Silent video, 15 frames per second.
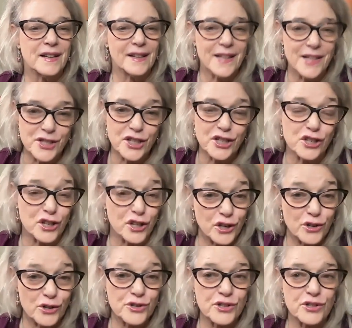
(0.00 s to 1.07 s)
Listen to
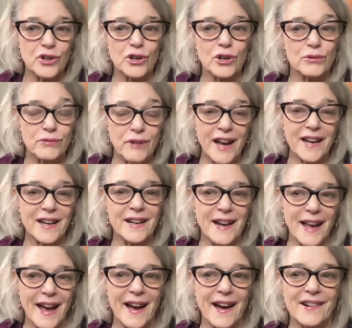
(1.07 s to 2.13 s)
your soul right
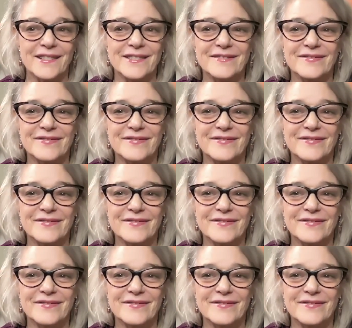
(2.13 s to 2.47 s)
now.